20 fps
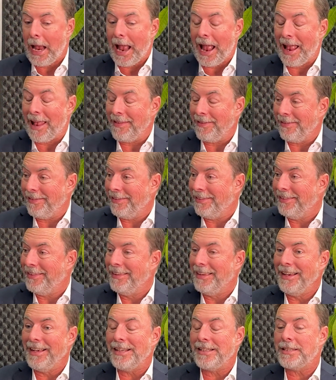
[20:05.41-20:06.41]
And
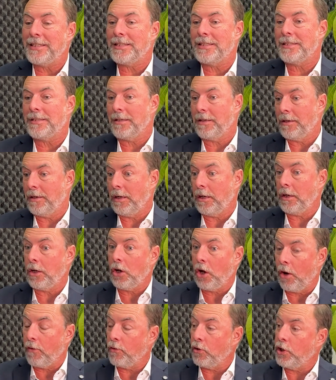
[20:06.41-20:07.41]
this
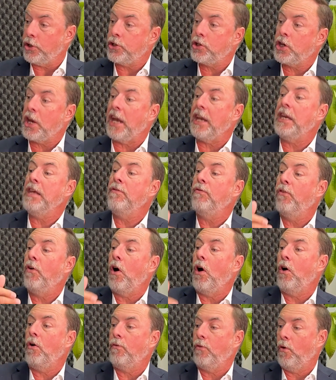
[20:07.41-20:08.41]
coverage can
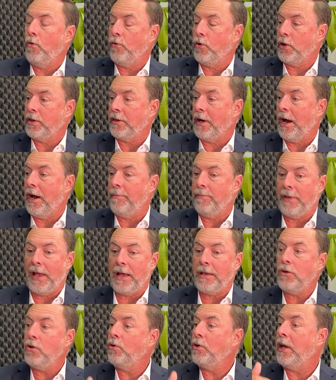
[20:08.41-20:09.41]
evolve over time.
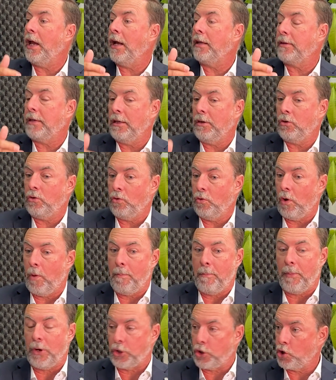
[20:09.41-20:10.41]
Then you get into a
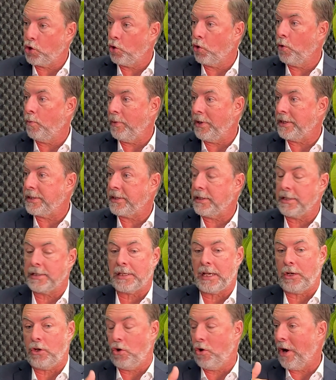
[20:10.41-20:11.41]
mature business
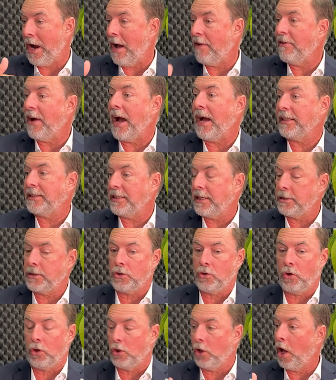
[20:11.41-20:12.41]
and you have access
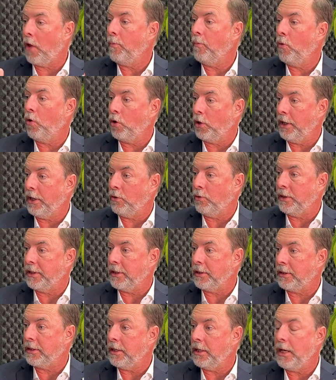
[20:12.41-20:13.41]
to a lot more
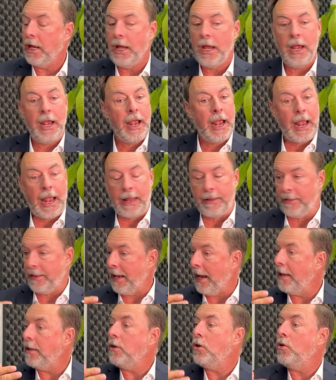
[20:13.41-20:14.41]
liquidity. And
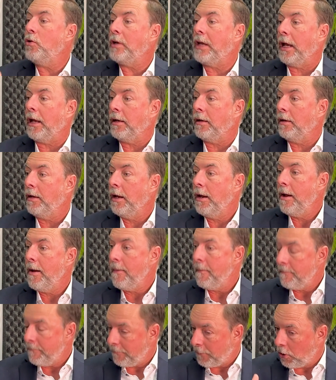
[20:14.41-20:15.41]
then you can
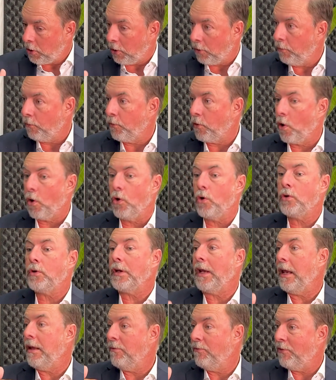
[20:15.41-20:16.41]
convert,
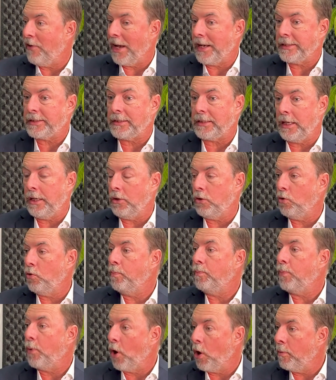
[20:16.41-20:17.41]
invest into
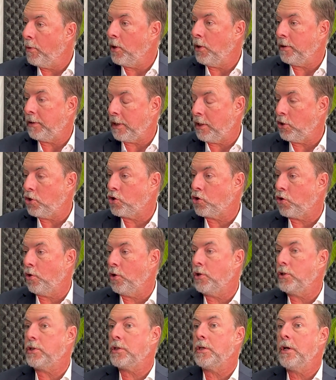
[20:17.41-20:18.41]
permanent
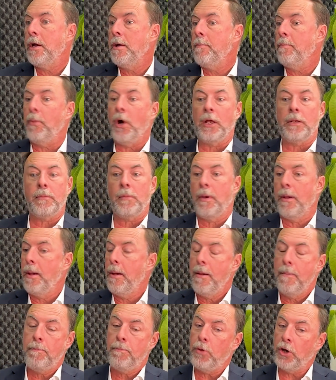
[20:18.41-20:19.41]
insurance, but
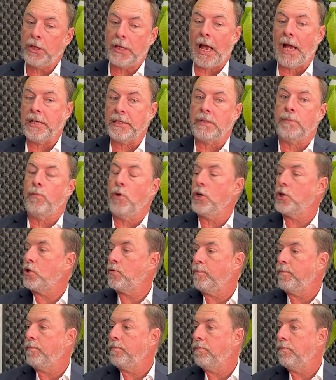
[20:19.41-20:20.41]
put as
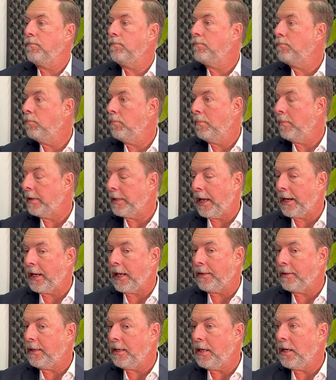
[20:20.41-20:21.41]
much, like
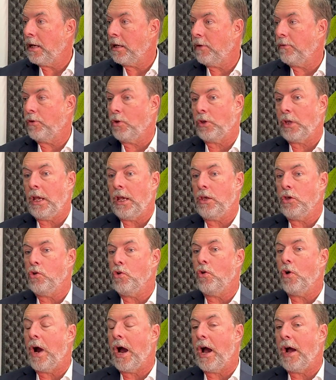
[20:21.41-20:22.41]
at the end of the day,
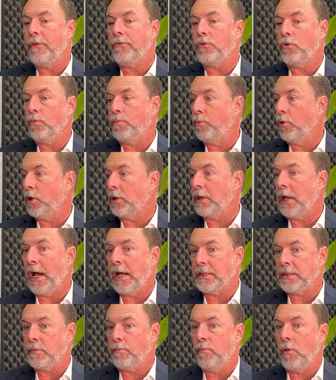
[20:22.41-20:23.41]
you have to put
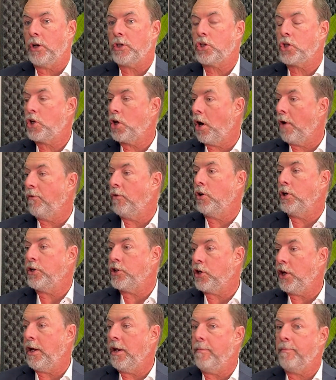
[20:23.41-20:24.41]
as much
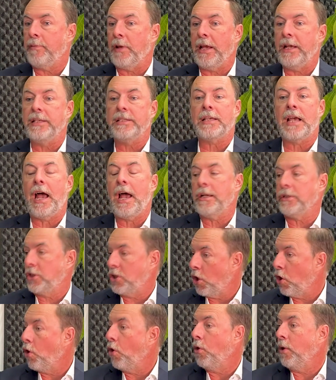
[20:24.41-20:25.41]
coverage in place as
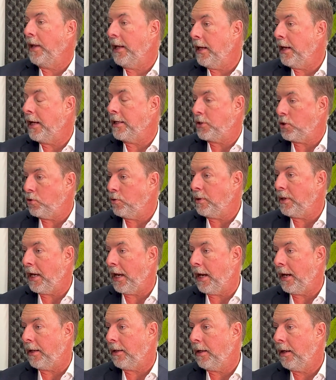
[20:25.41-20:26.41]
early as you
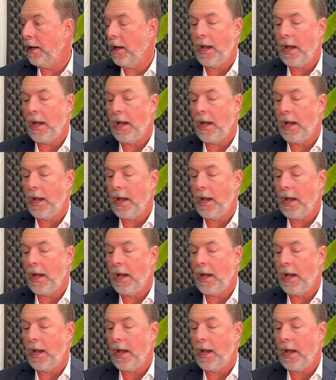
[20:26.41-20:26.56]
can.